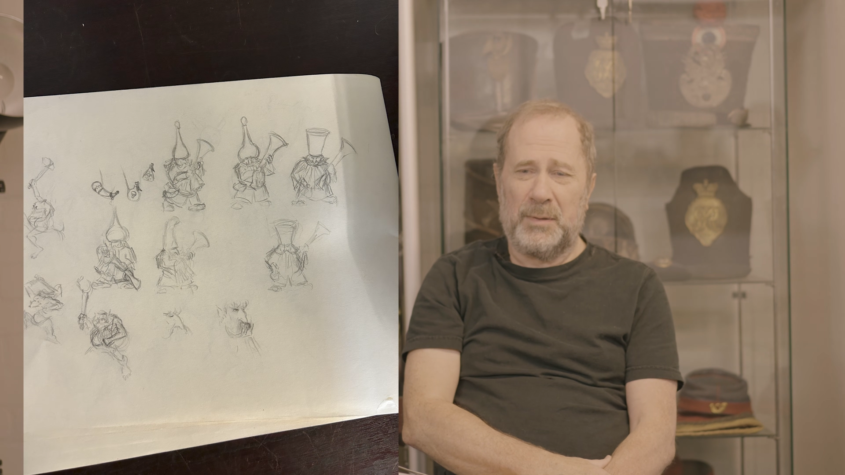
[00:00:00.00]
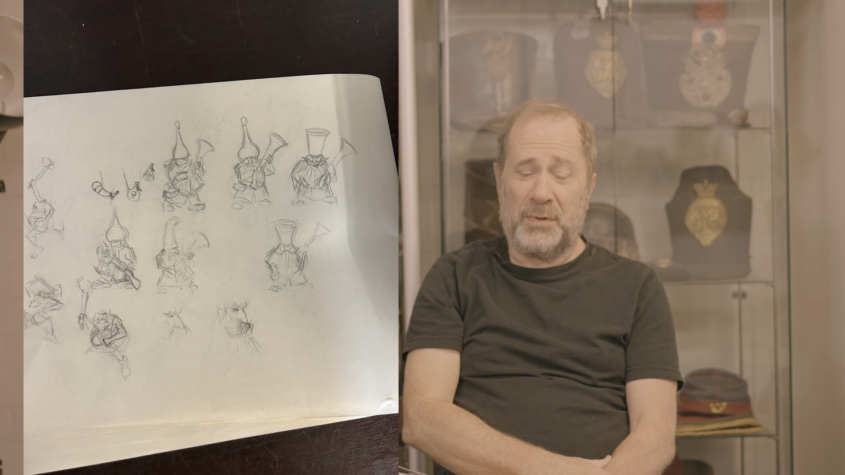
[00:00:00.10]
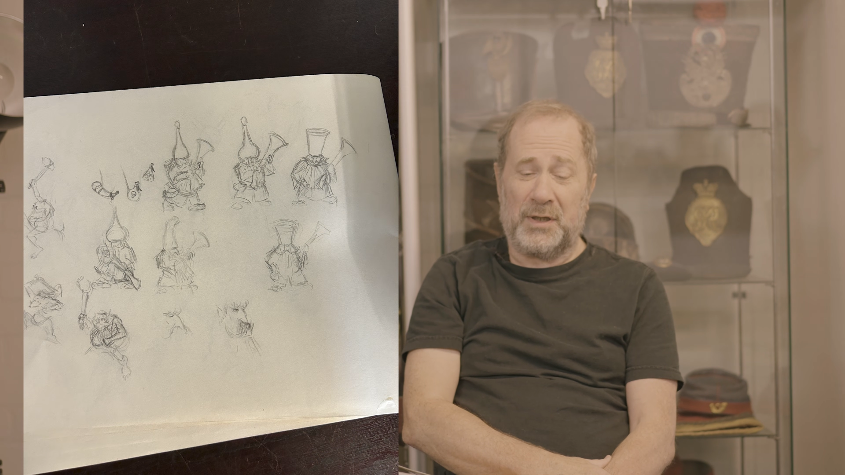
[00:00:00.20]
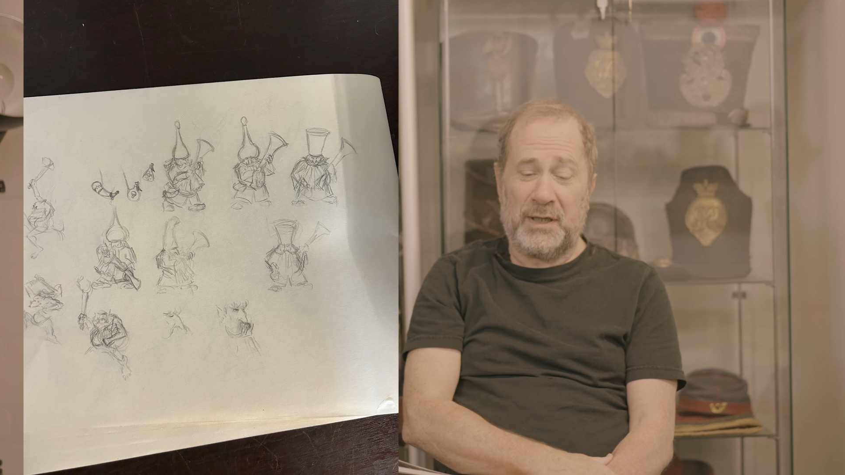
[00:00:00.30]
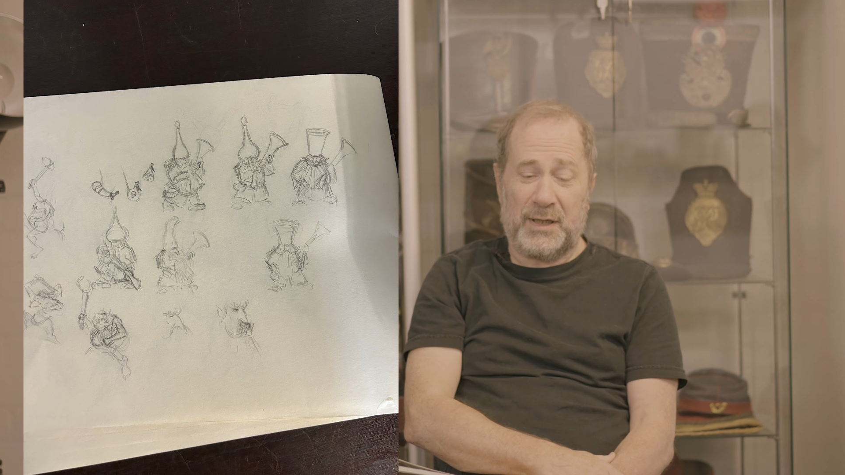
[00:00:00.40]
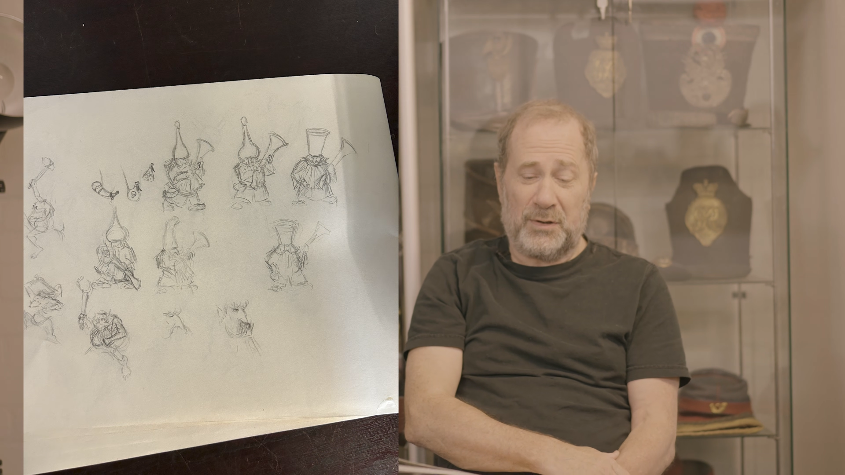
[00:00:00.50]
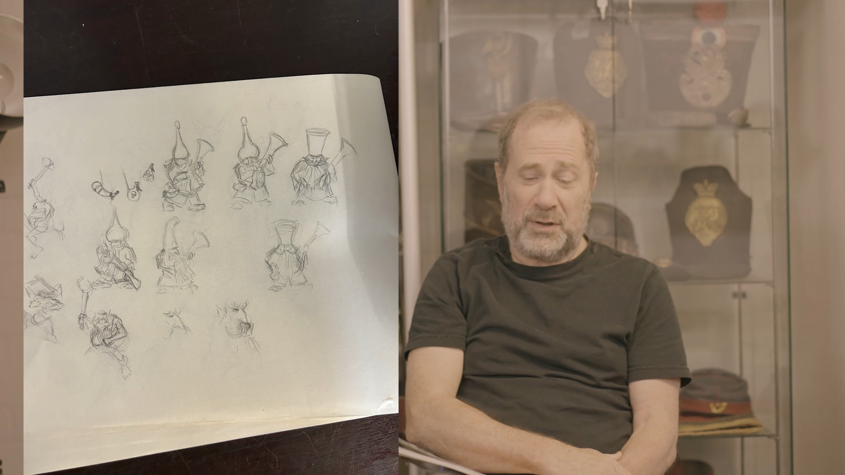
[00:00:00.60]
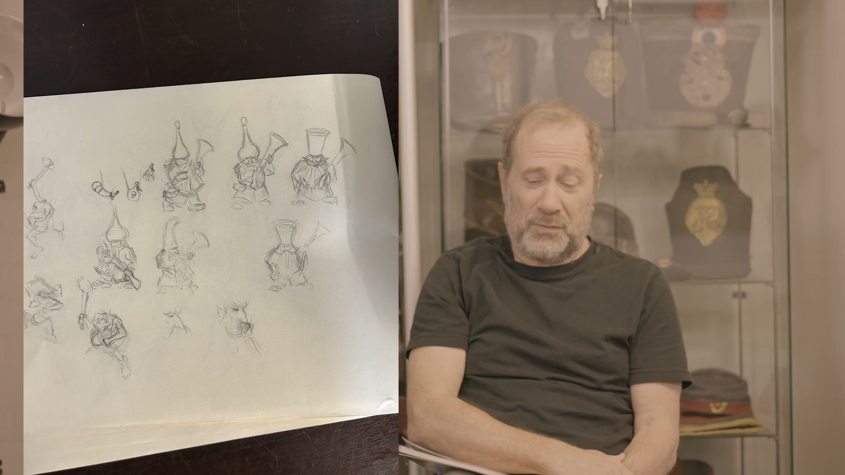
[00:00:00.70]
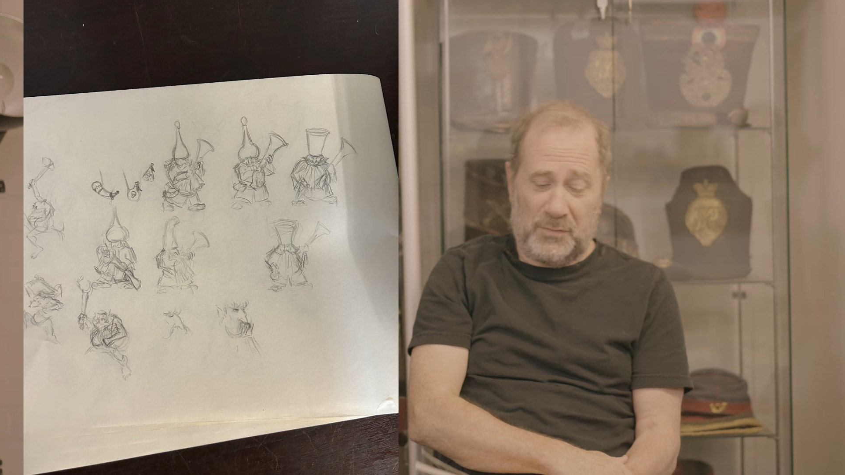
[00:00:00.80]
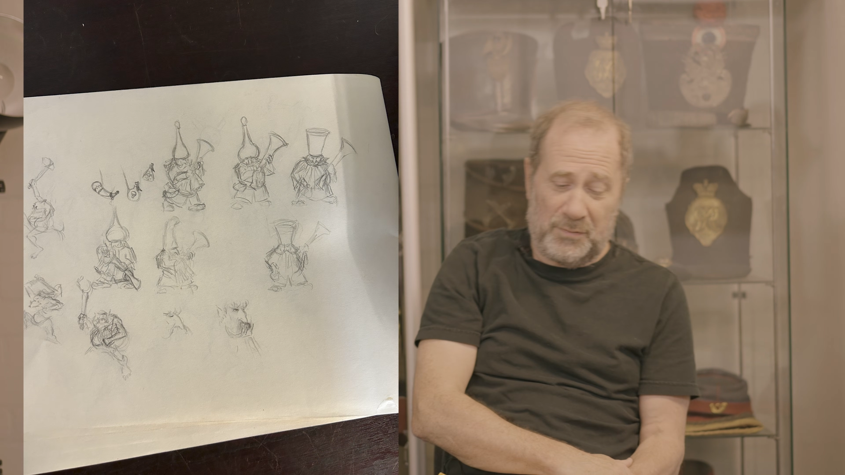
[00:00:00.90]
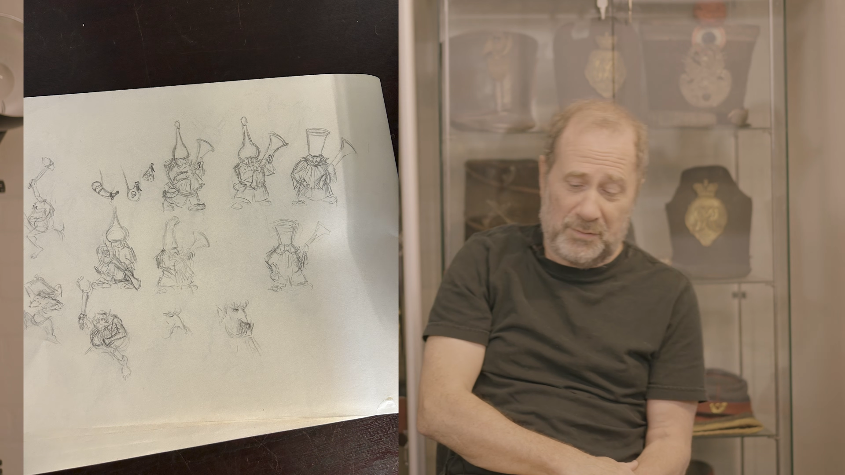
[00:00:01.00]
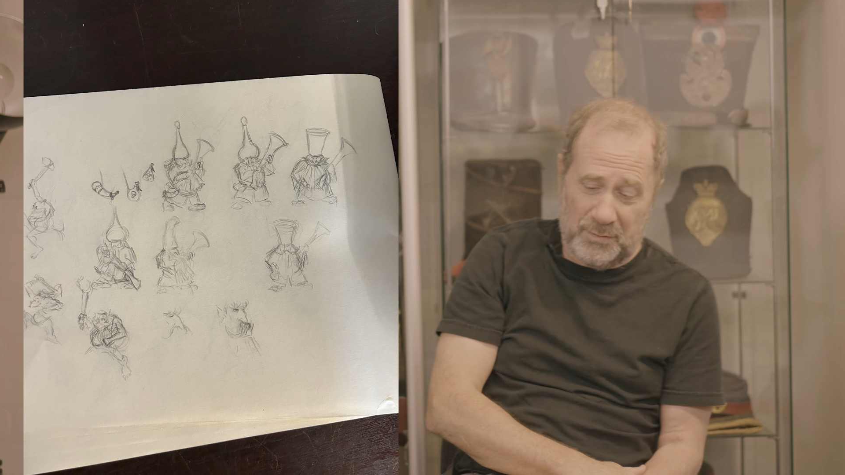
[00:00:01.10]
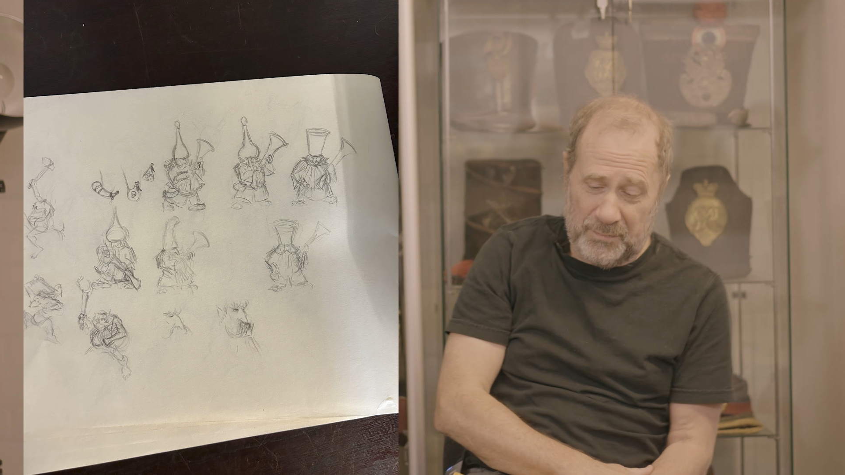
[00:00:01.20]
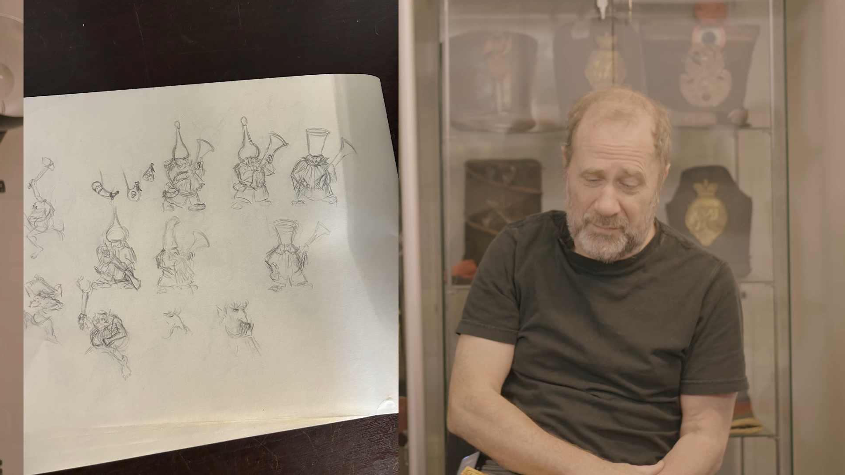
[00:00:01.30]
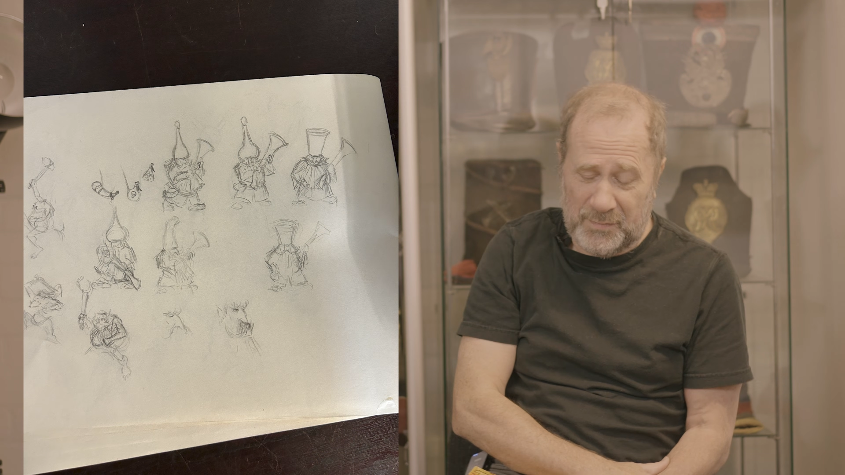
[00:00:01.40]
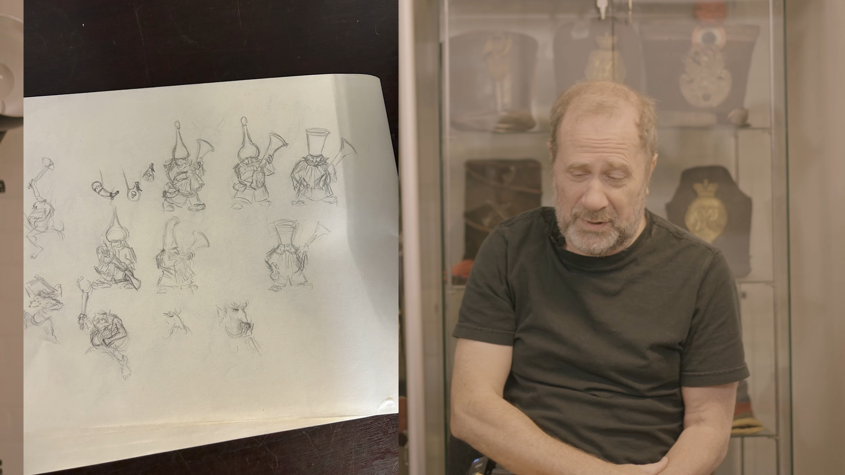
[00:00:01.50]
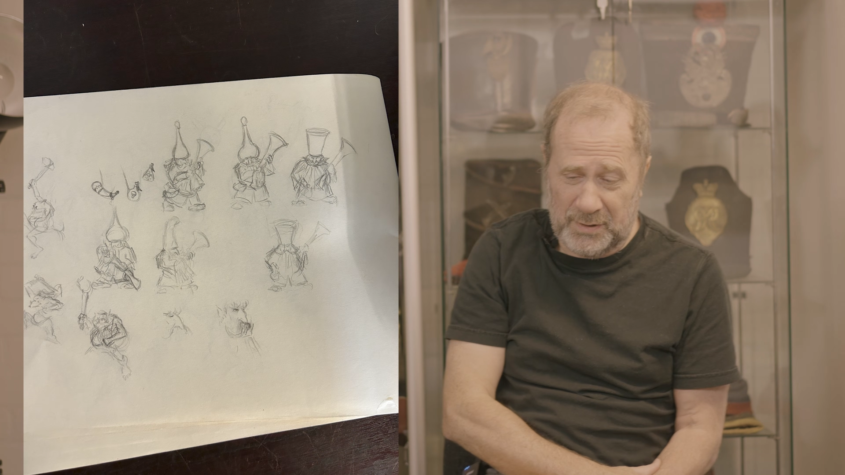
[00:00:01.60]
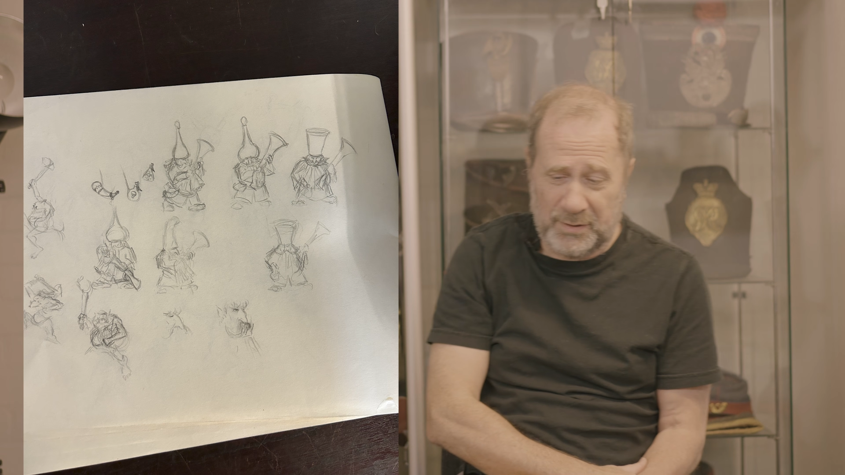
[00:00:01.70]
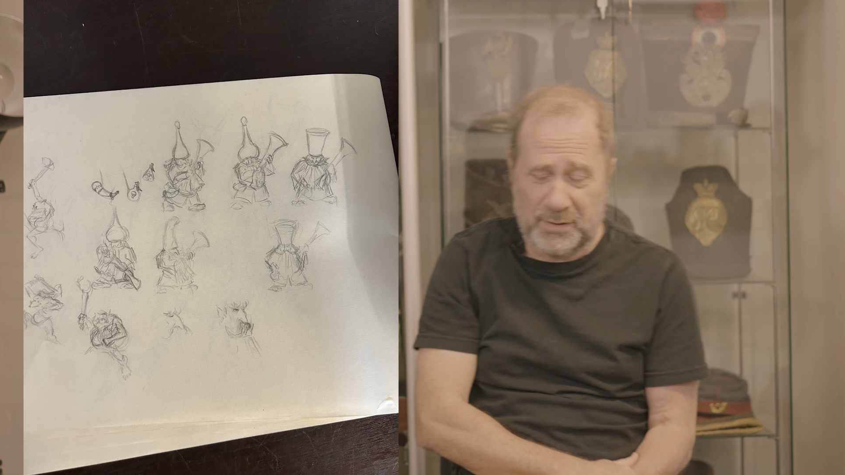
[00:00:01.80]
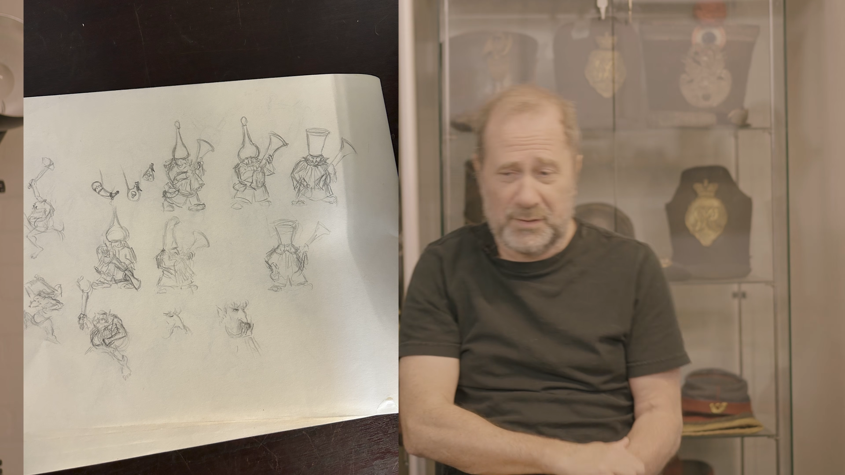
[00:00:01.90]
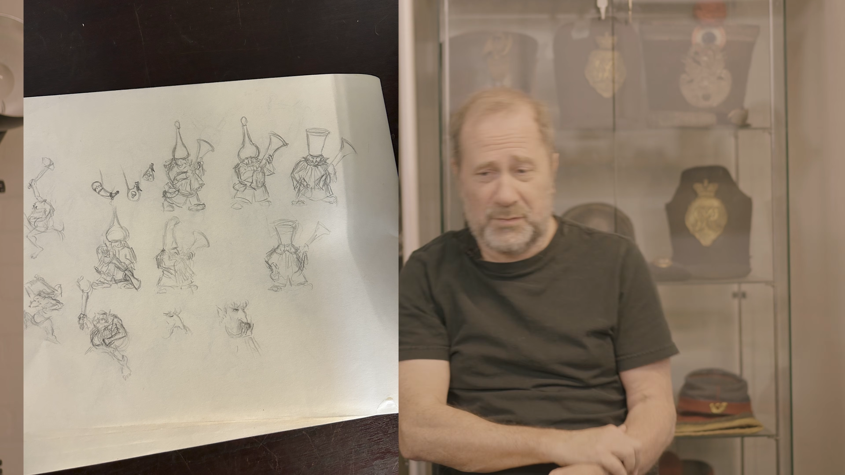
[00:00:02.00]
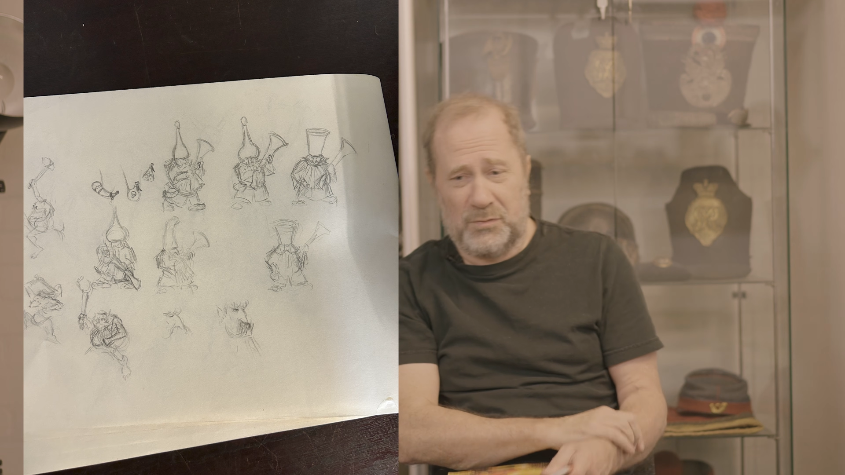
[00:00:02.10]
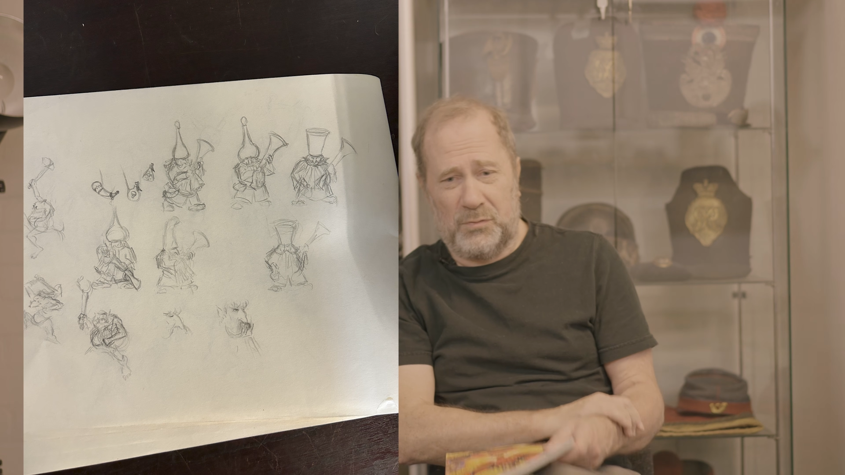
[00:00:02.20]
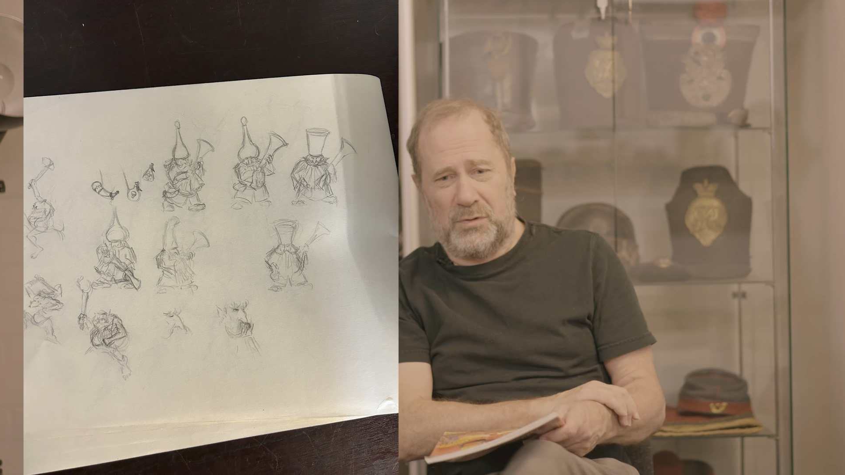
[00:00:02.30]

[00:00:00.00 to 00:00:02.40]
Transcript: But yeah, I